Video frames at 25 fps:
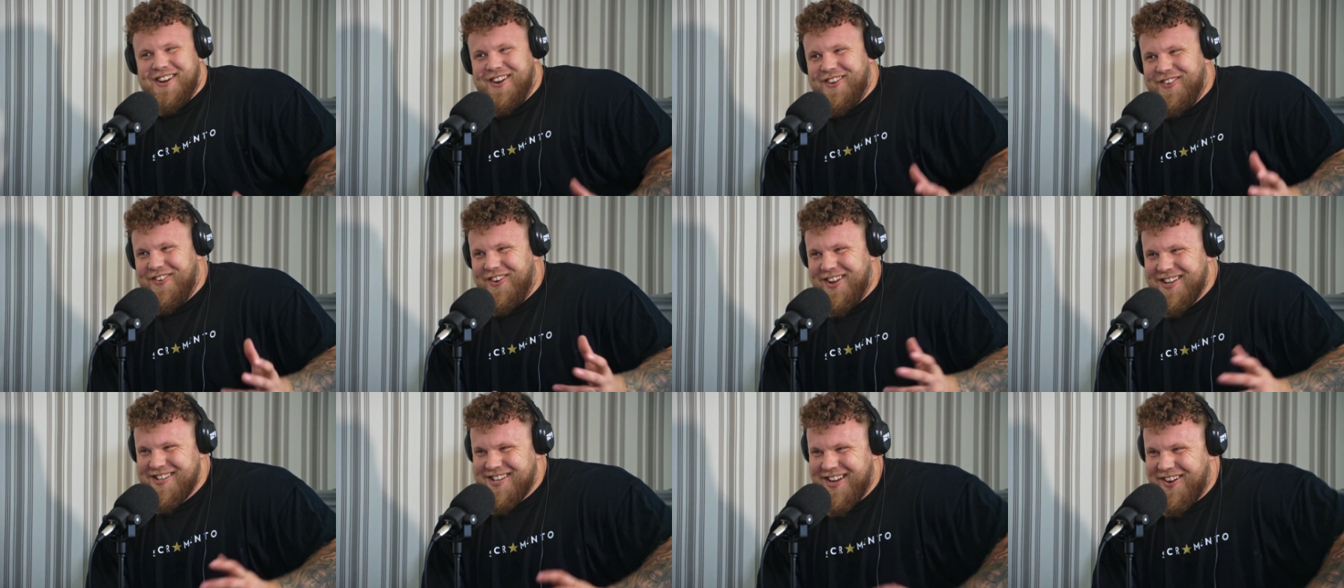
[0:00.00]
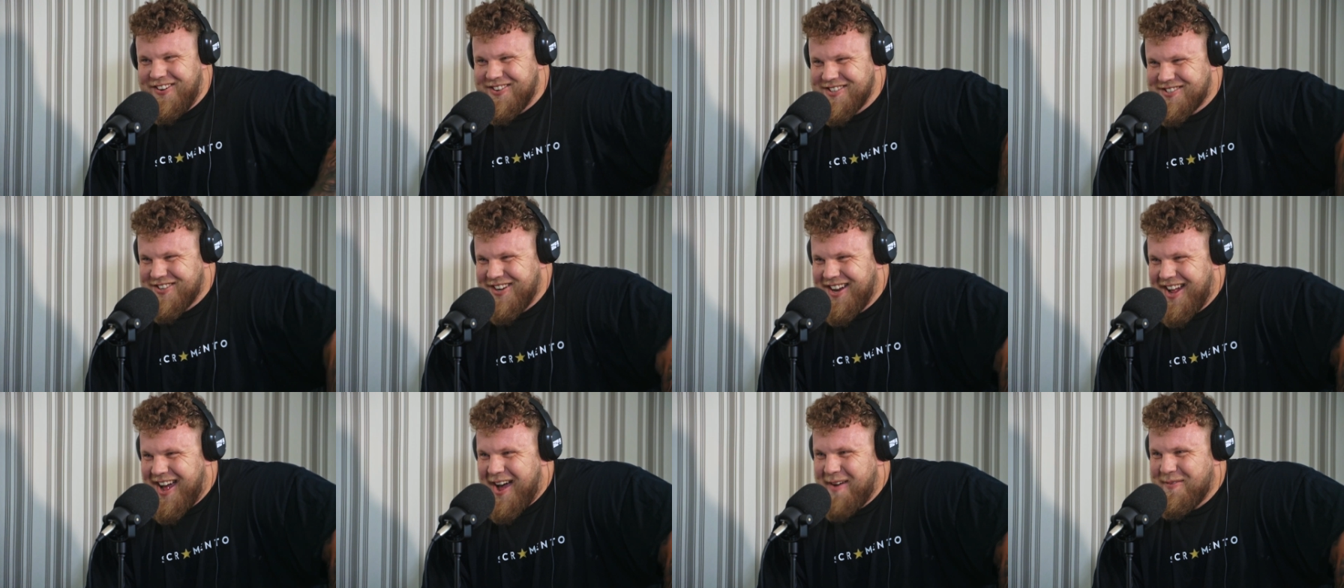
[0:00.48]
know, what's
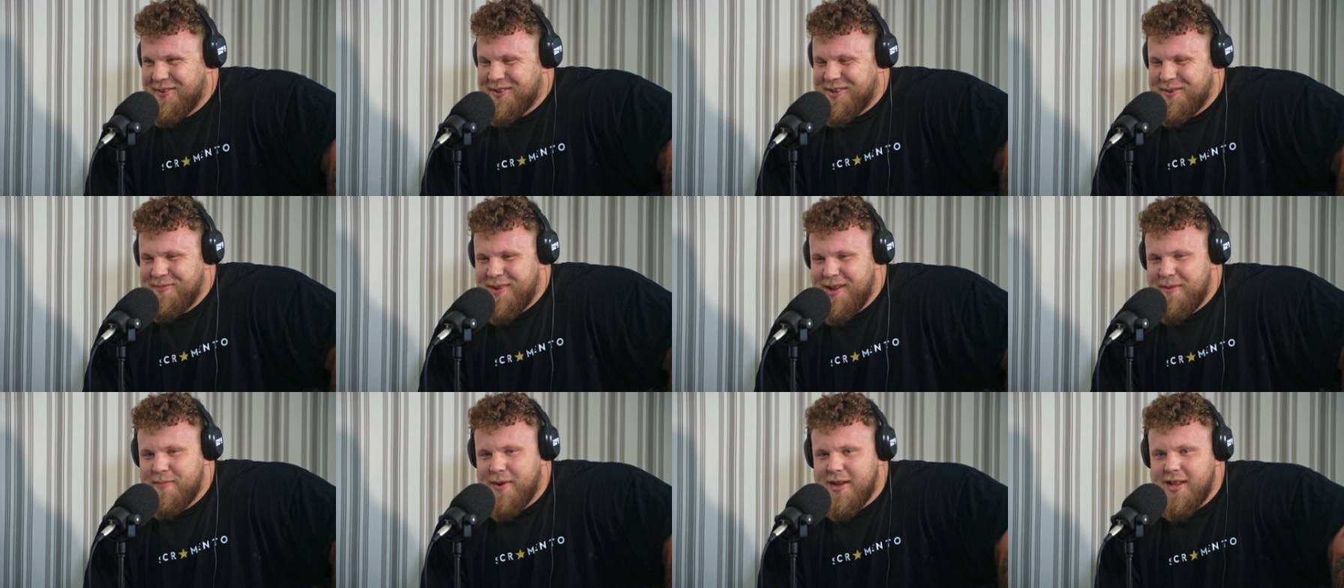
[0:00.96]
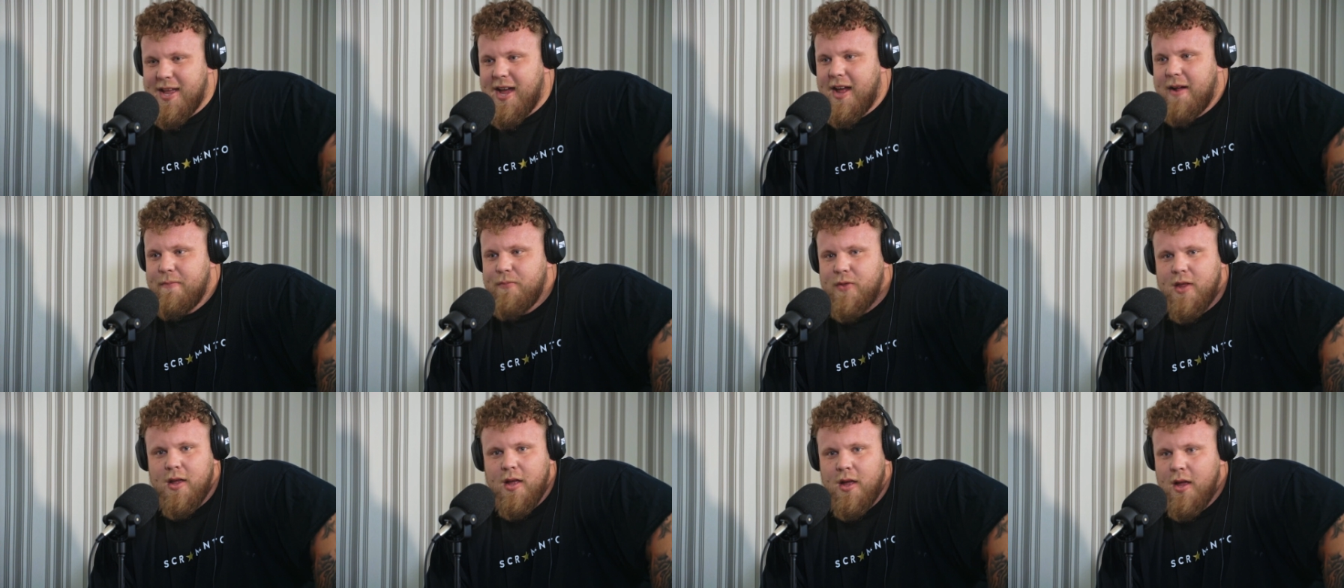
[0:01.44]
going to happen to me? But
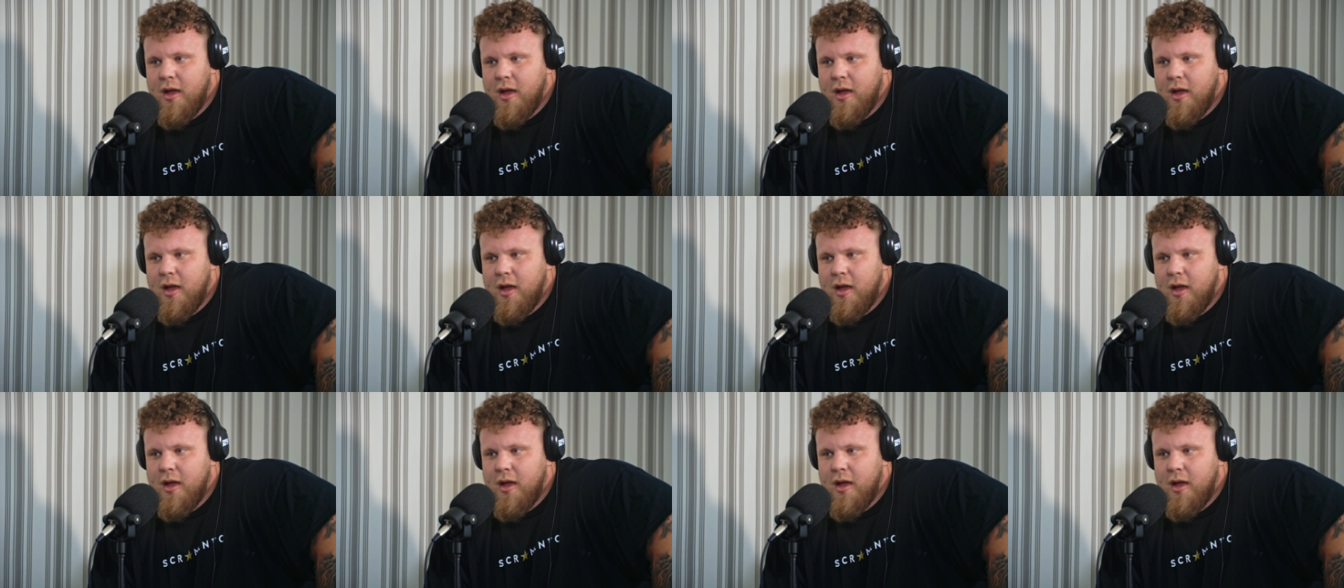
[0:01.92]
yeah,